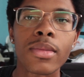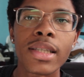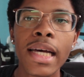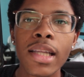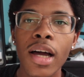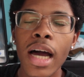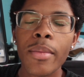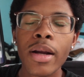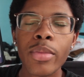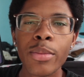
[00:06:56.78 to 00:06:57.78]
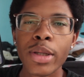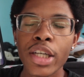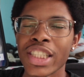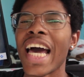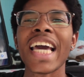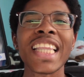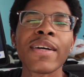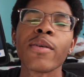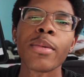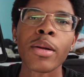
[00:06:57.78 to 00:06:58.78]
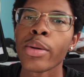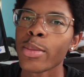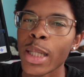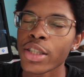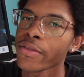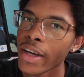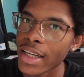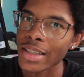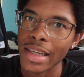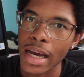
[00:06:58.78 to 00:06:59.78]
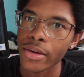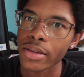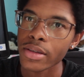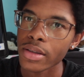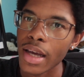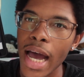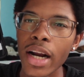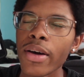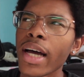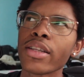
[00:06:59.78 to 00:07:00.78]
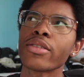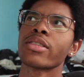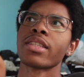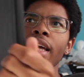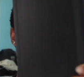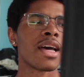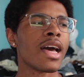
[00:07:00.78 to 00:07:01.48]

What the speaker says: This is how long I've been in pre-production. I ain't never been in pre-production for 18 hours. I don't understand.